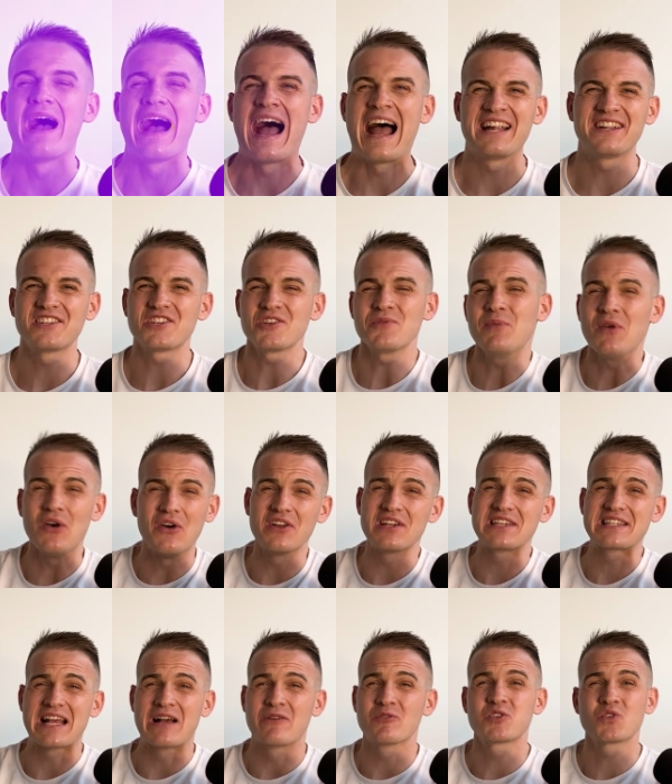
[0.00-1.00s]
And to be
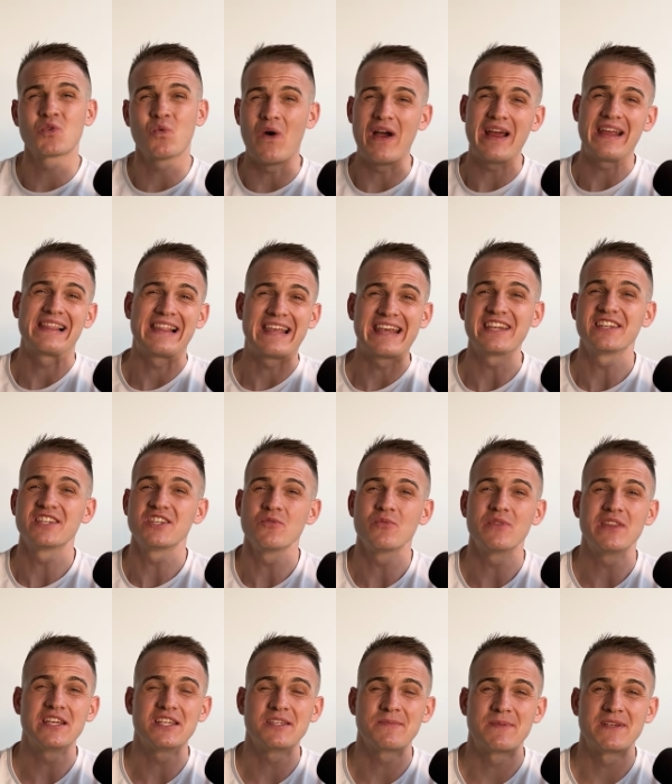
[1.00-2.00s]
honest, I was quite lazy with
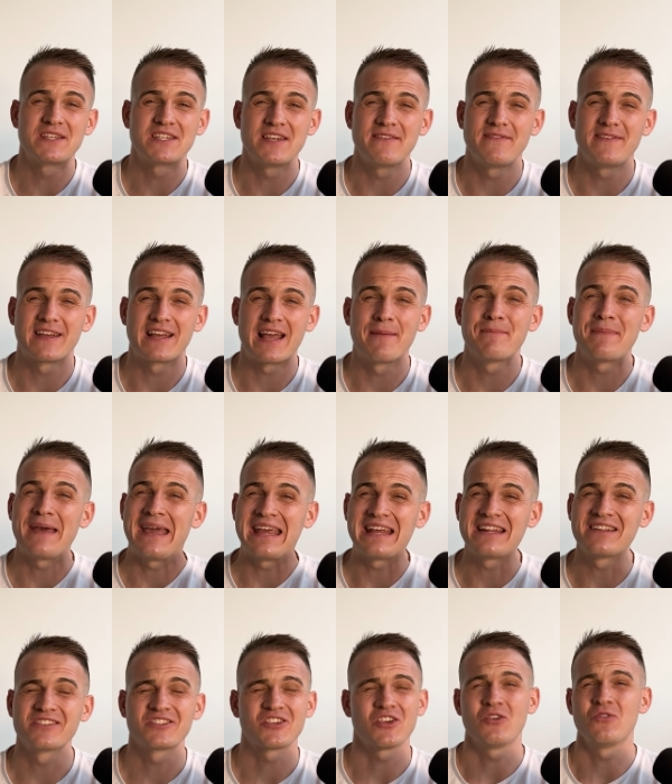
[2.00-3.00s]
this specific
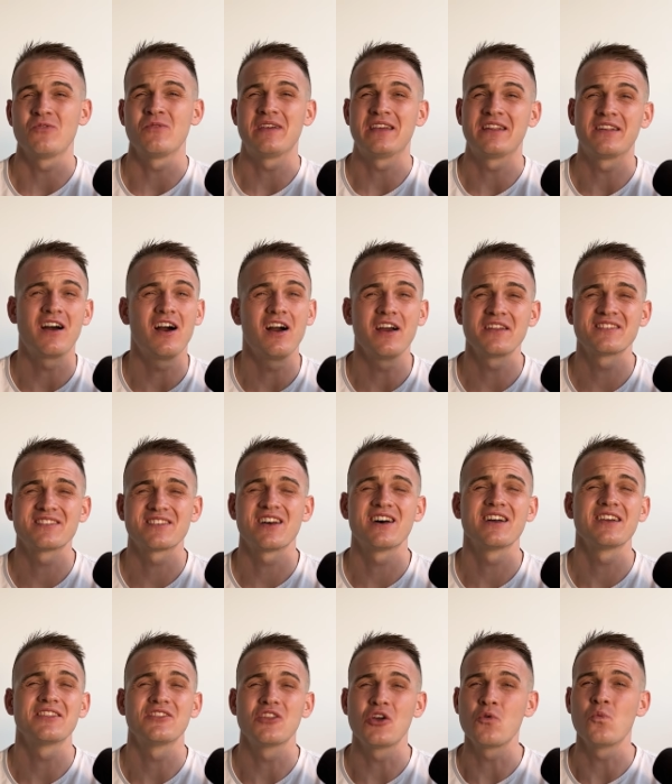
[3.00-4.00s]
campaign, so in
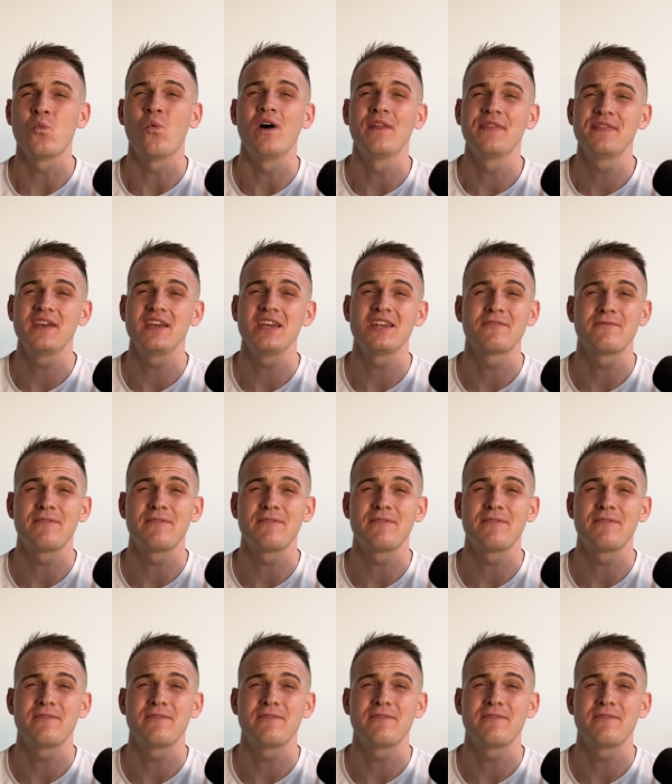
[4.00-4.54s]
hindsight, no wonder it